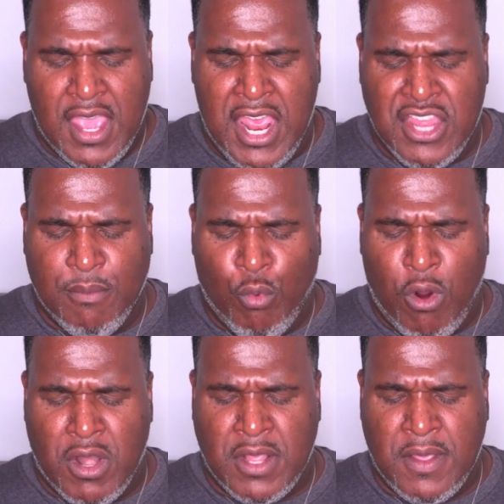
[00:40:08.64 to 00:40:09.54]
And in the
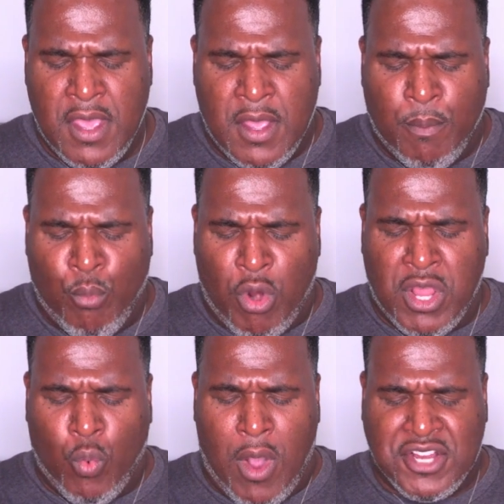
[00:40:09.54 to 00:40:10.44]
morning,
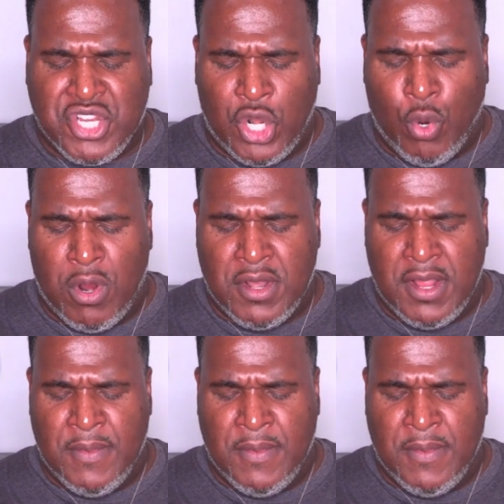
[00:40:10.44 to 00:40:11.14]
morning watched the Lord